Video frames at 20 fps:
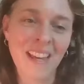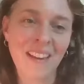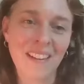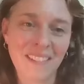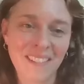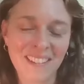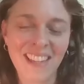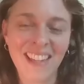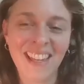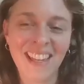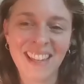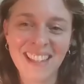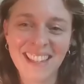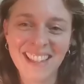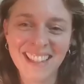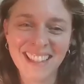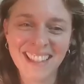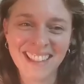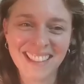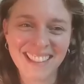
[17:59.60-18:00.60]
Yeah.
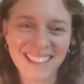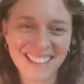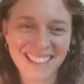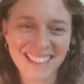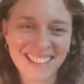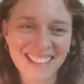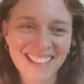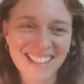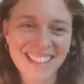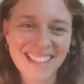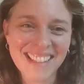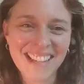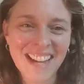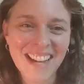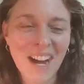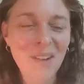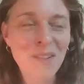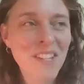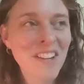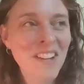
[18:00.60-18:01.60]

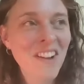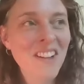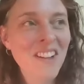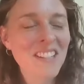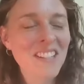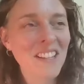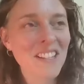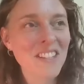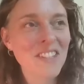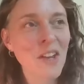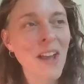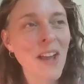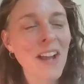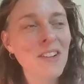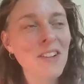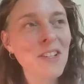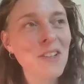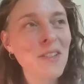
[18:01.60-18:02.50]
I was going to ask, so